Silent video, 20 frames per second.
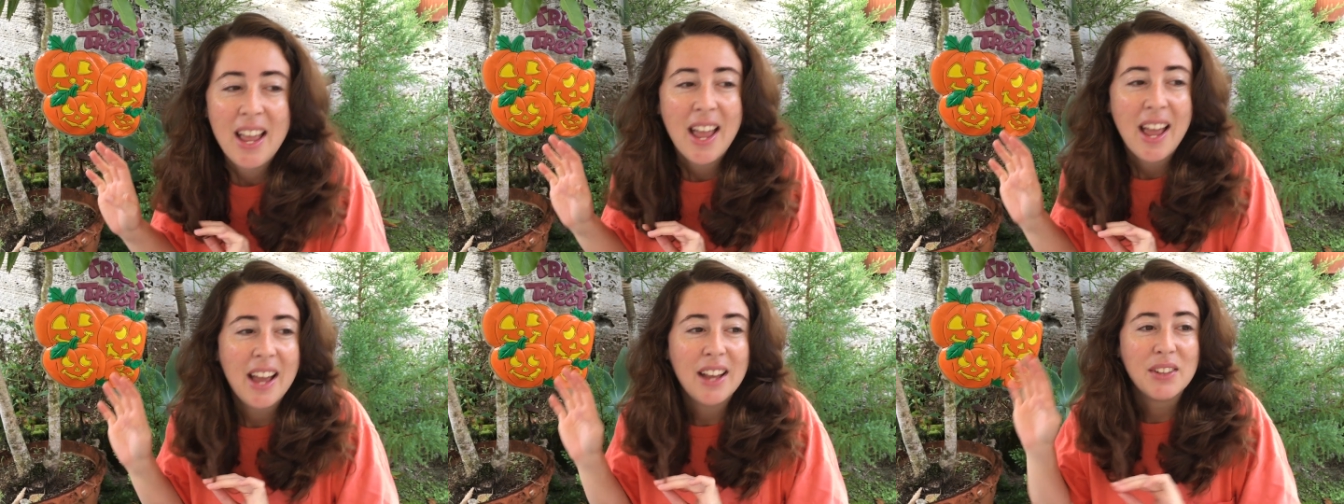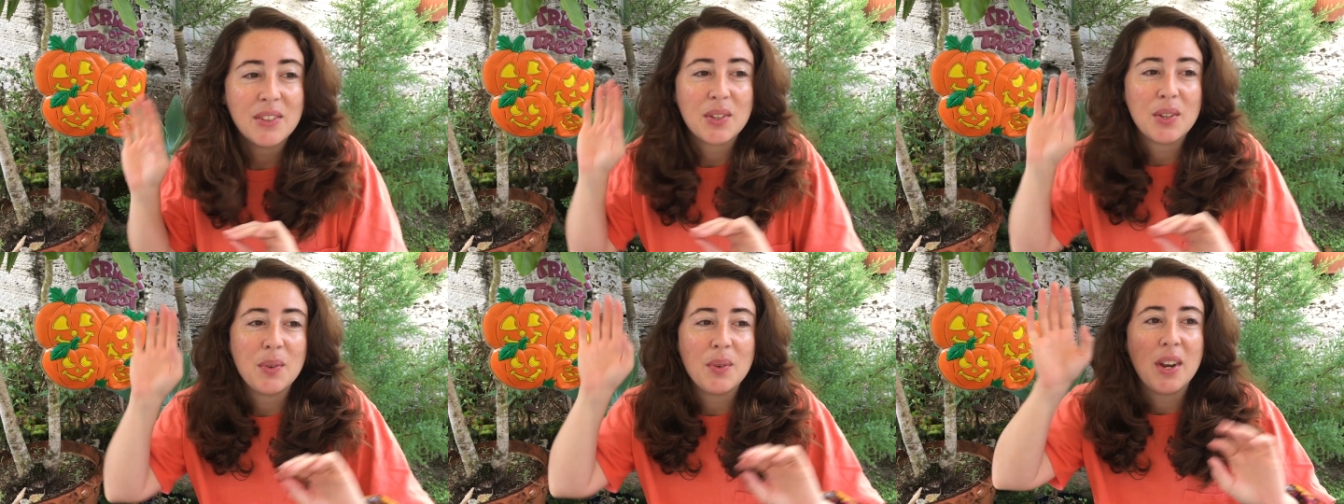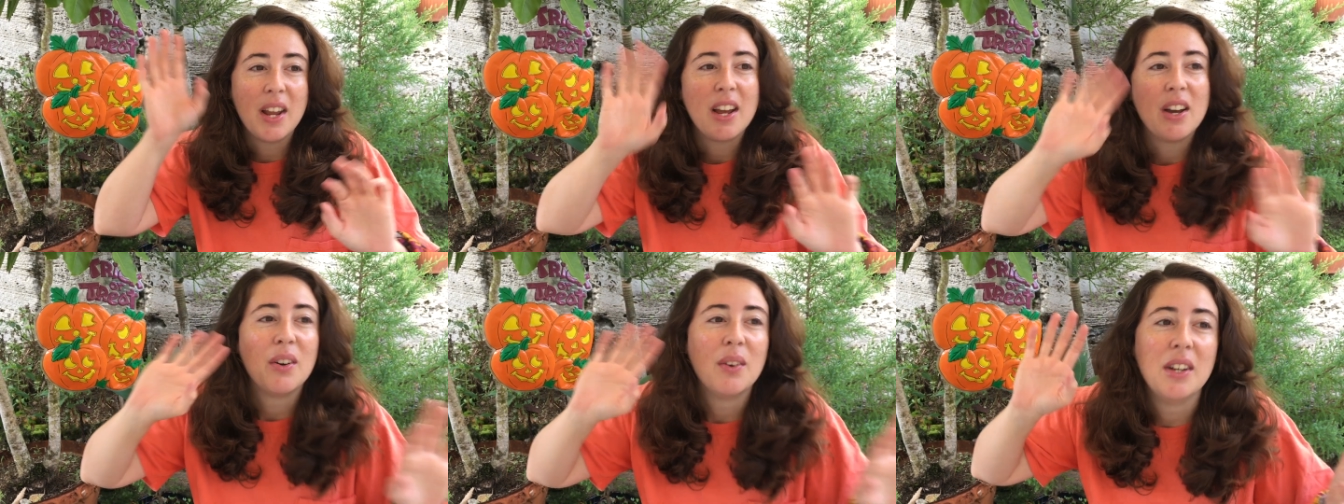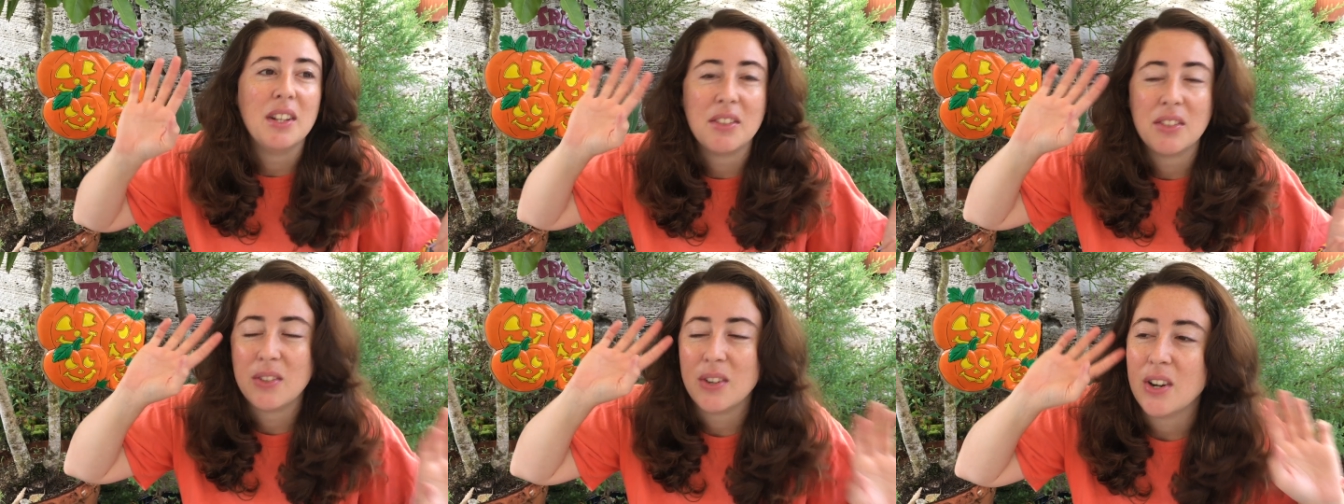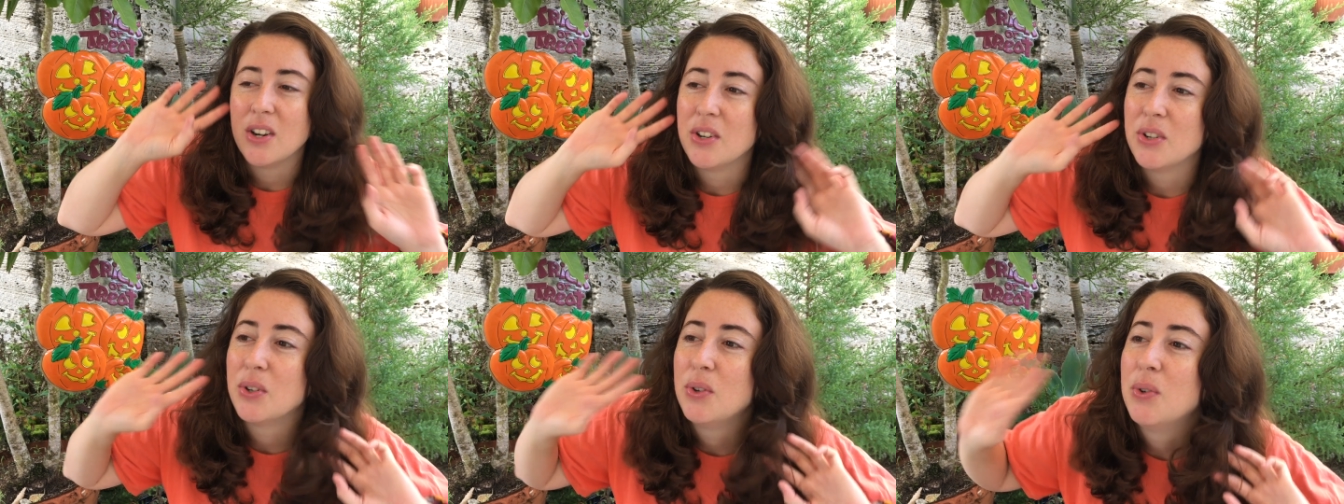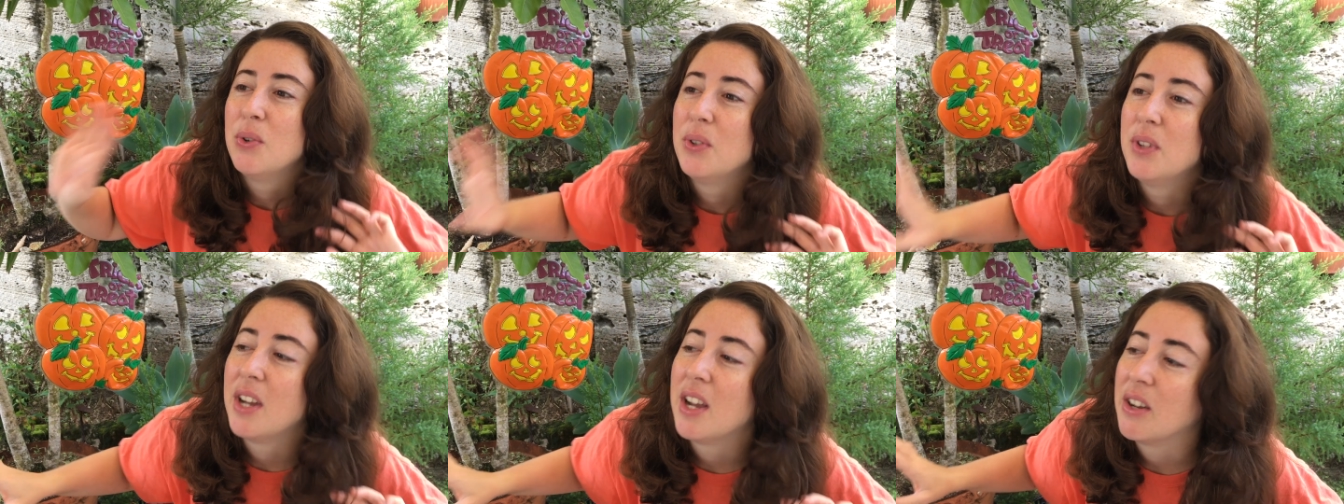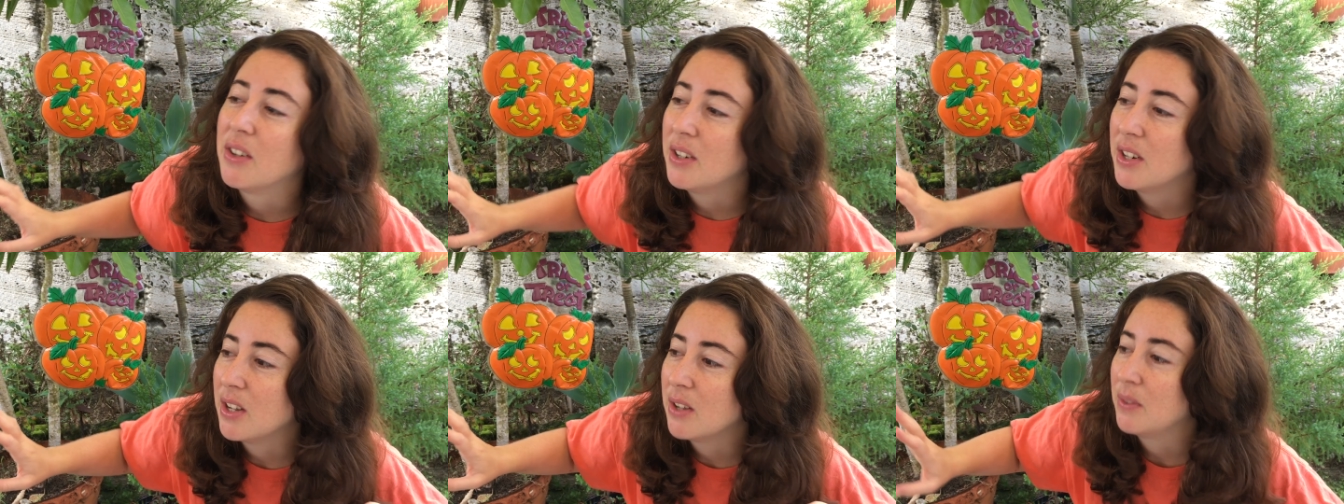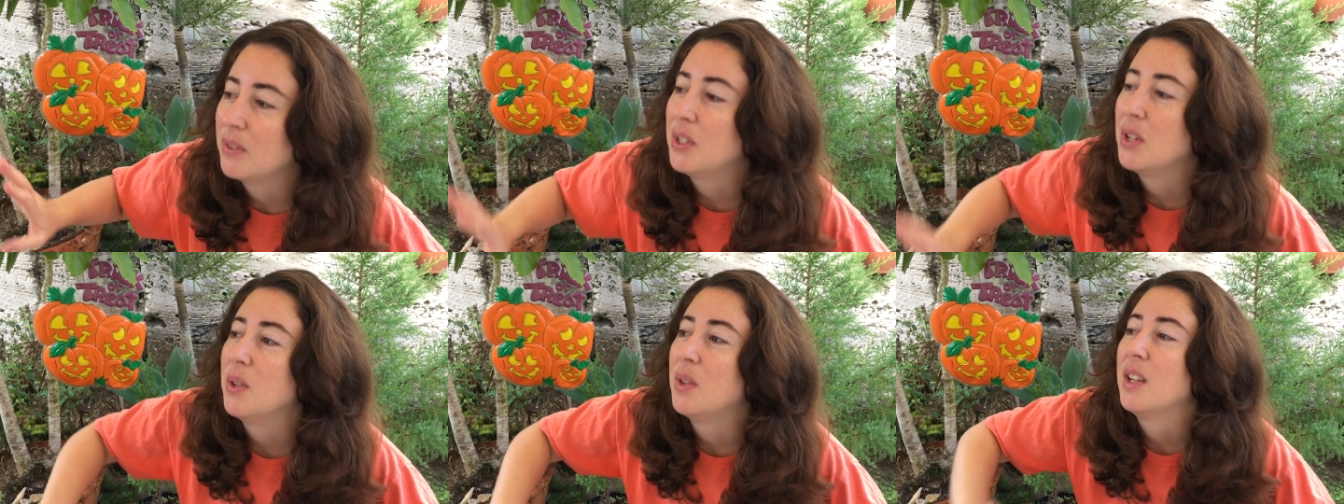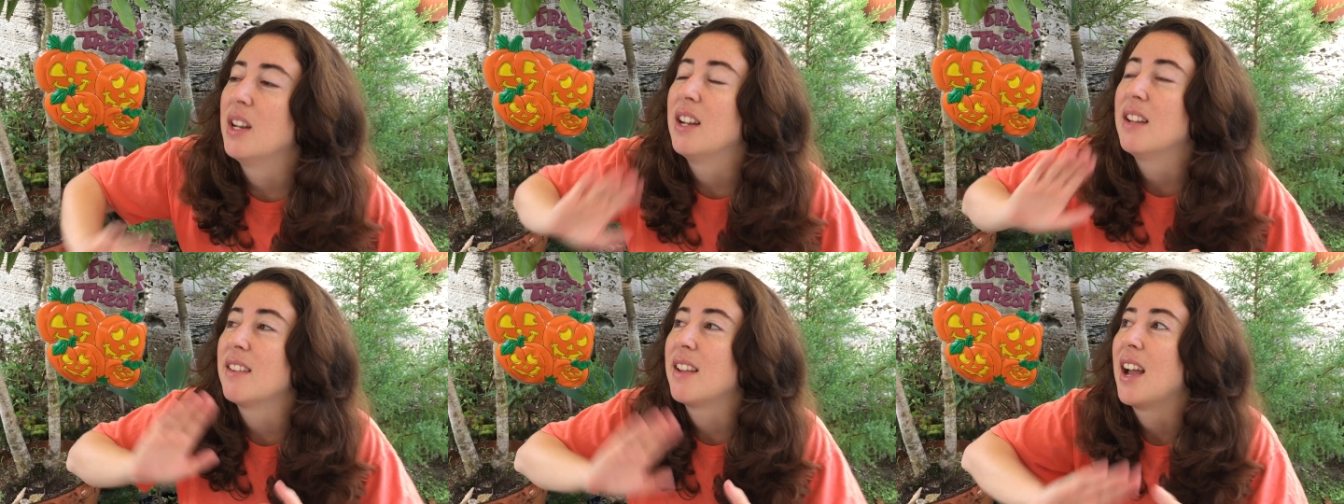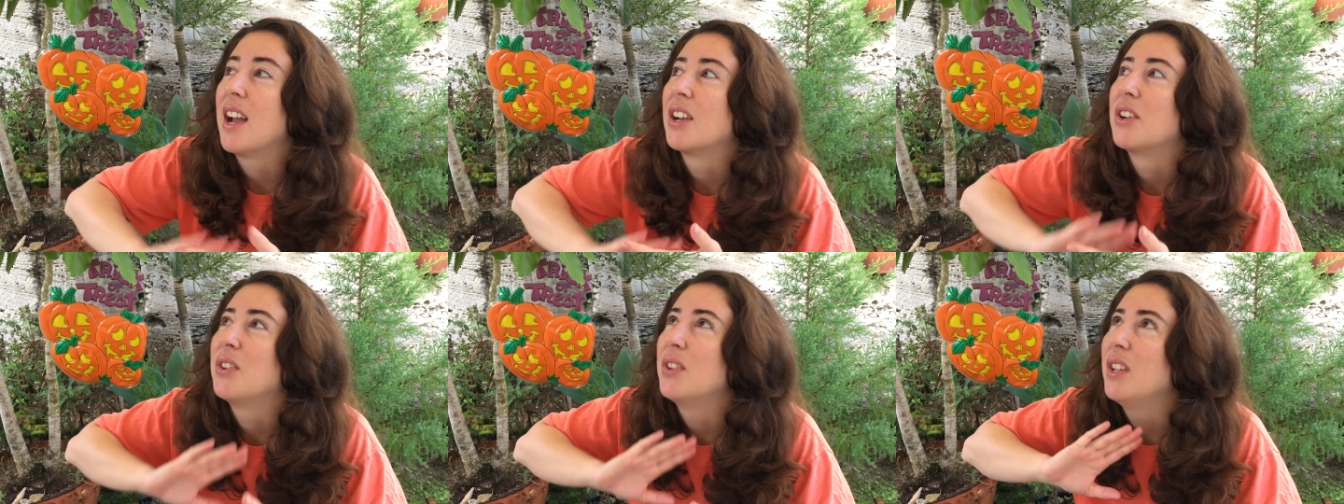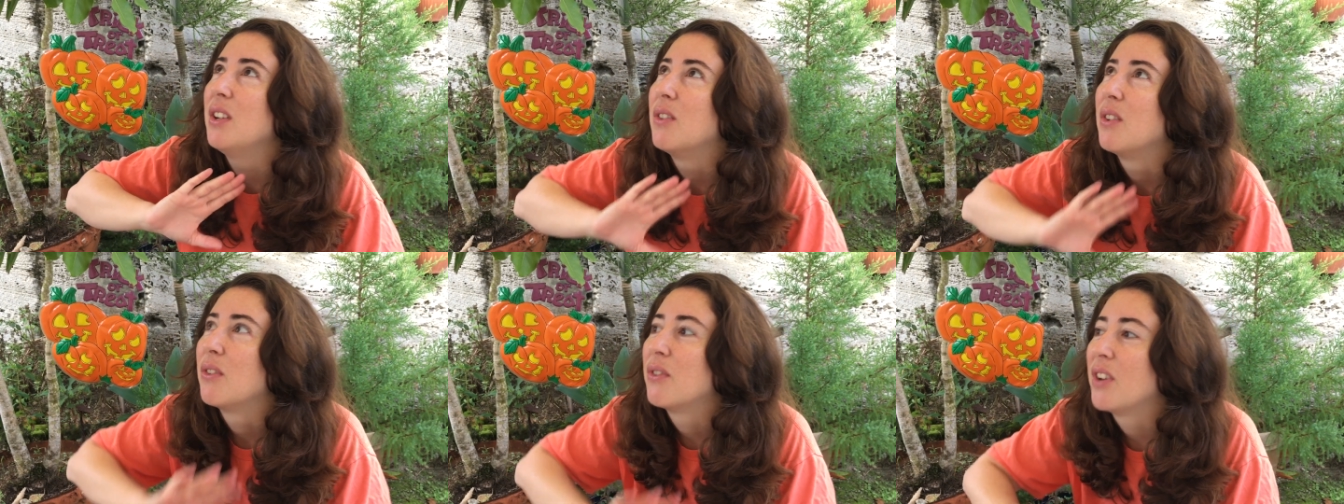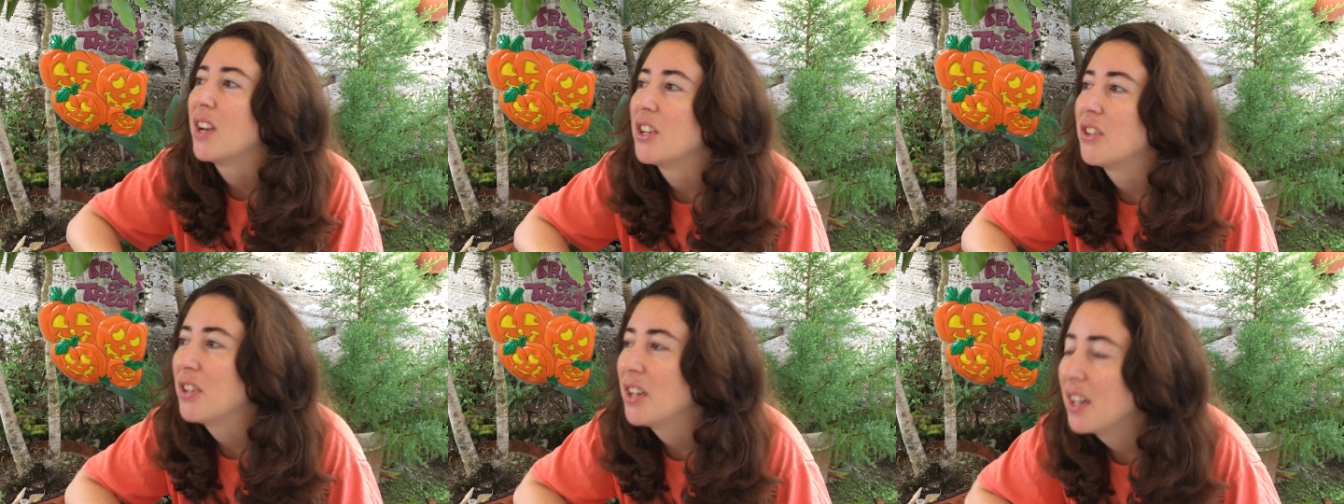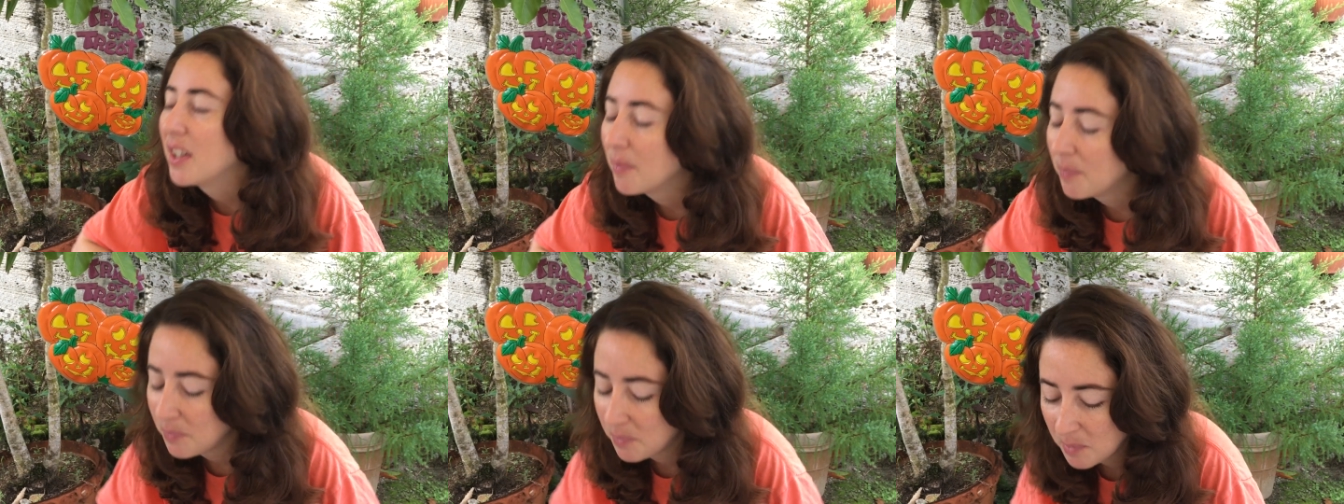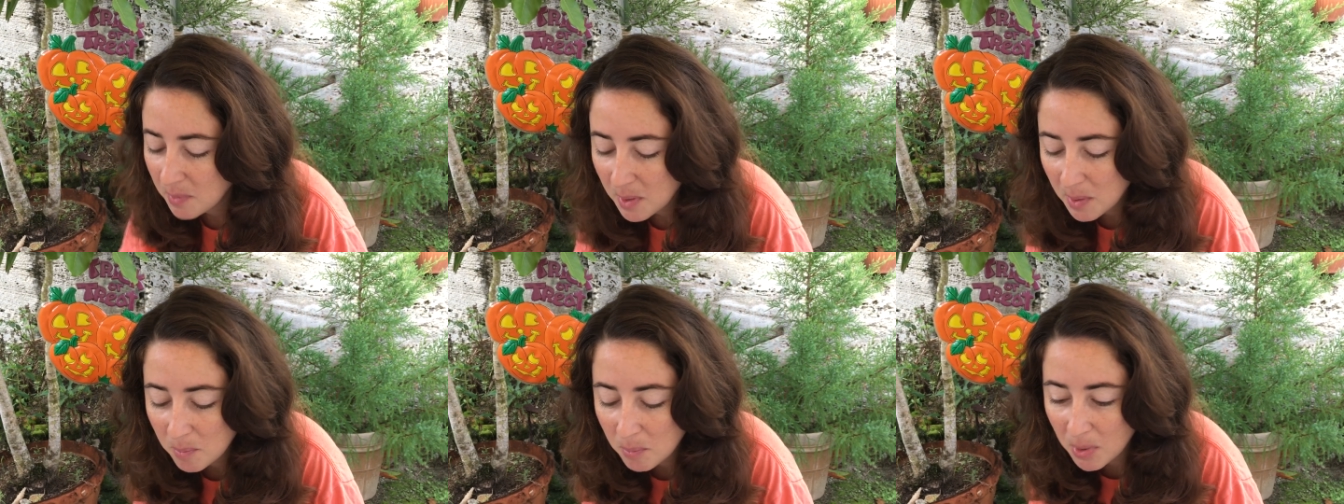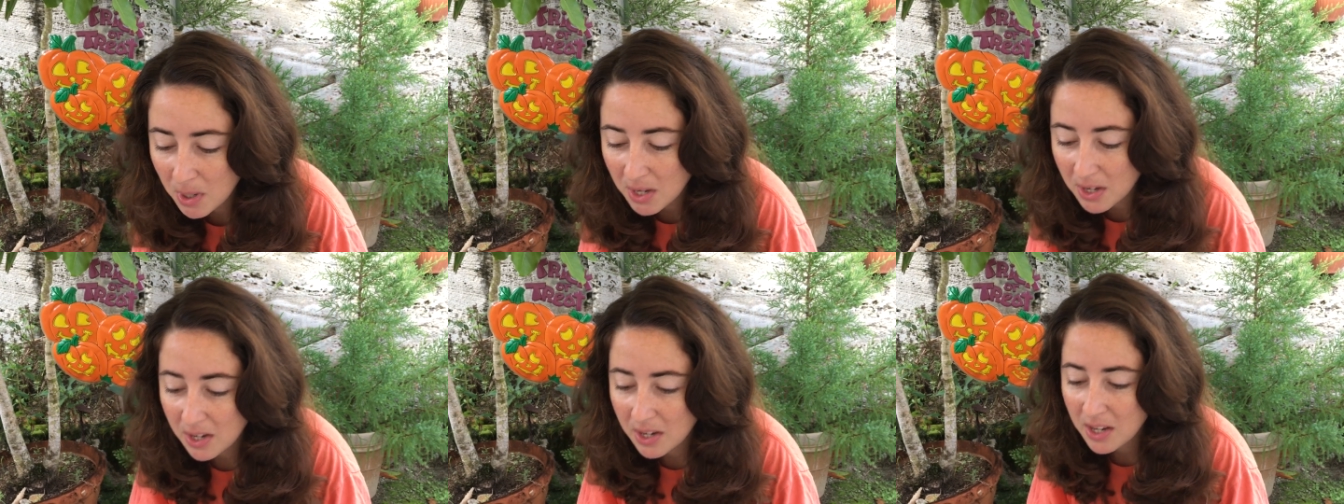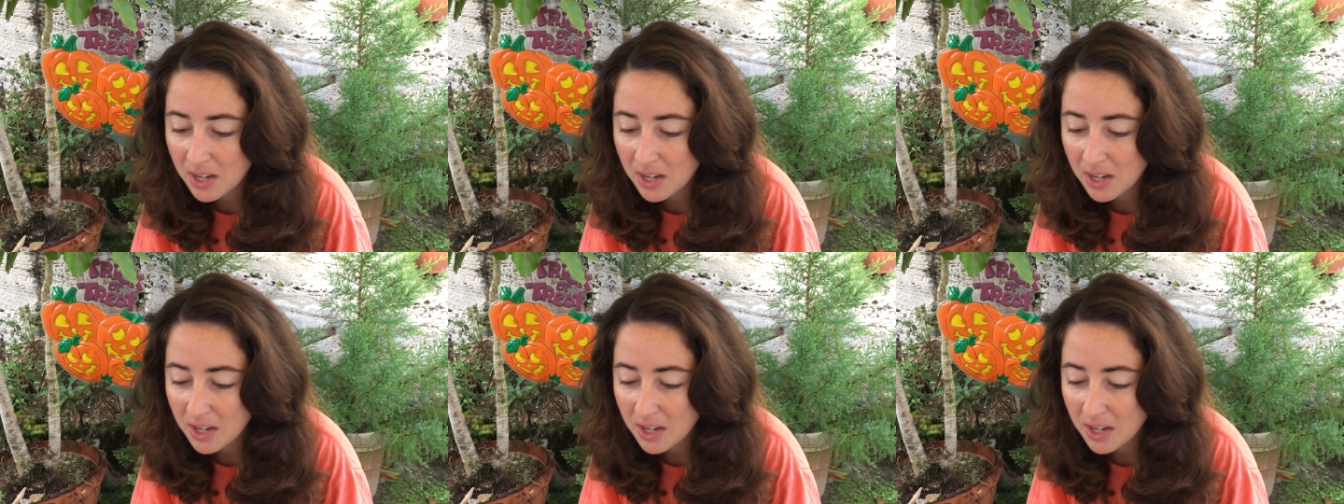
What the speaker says: and so now it's started to cool down enough so that it's actually refreshing. But